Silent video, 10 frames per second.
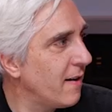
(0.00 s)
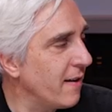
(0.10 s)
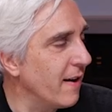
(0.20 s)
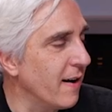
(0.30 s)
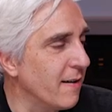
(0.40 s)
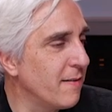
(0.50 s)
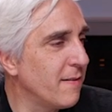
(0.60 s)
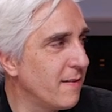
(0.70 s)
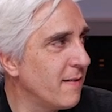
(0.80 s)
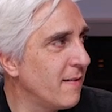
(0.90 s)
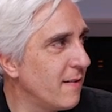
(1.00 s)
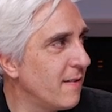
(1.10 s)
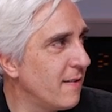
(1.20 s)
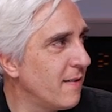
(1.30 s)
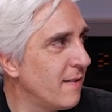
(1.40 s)

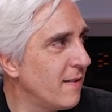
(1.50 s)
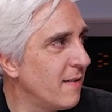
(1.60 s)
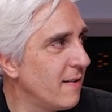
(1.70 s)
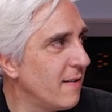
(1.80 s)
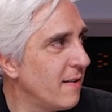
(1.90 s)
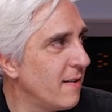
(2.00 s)
(silent)